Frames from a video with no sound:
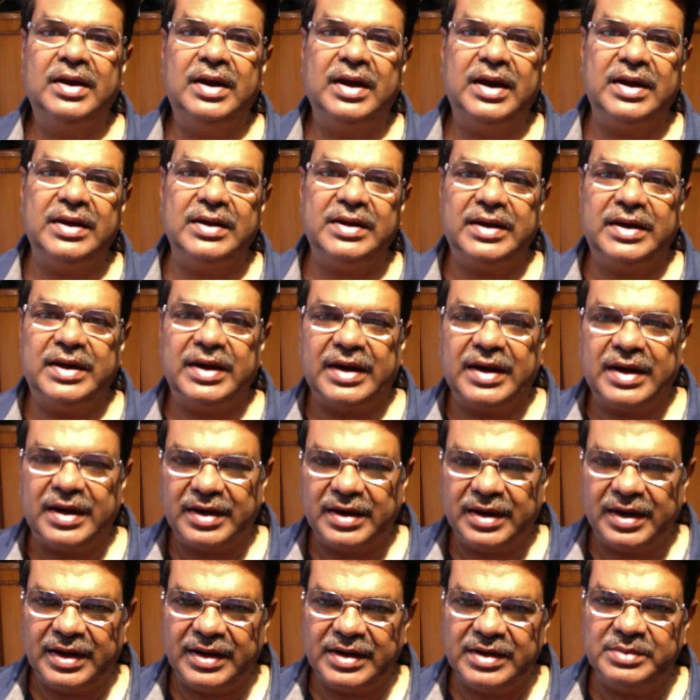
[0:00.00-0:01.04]
and they can
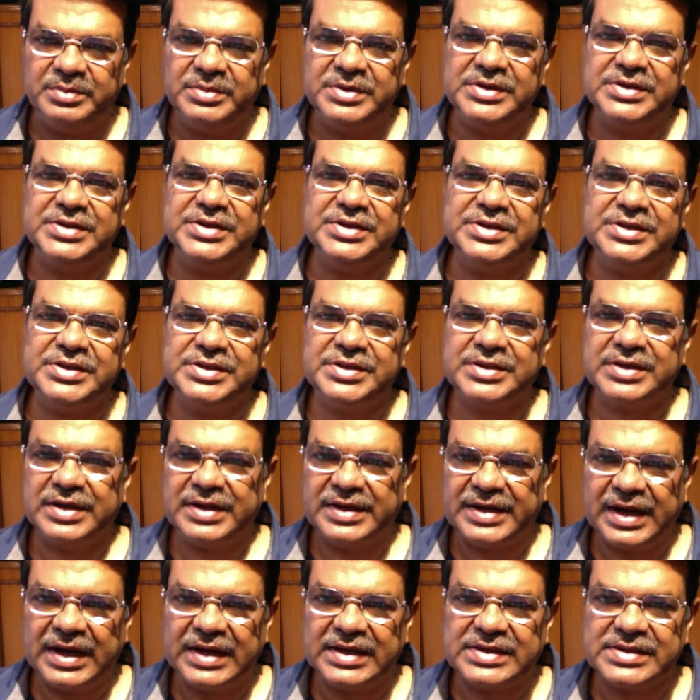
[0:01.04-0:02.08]
handle enemies, diseases and
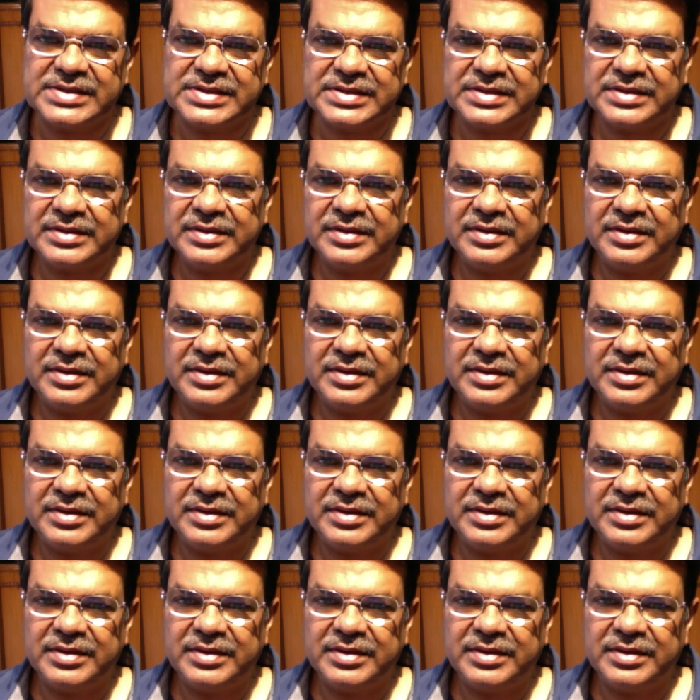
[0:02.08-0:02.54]
deaths,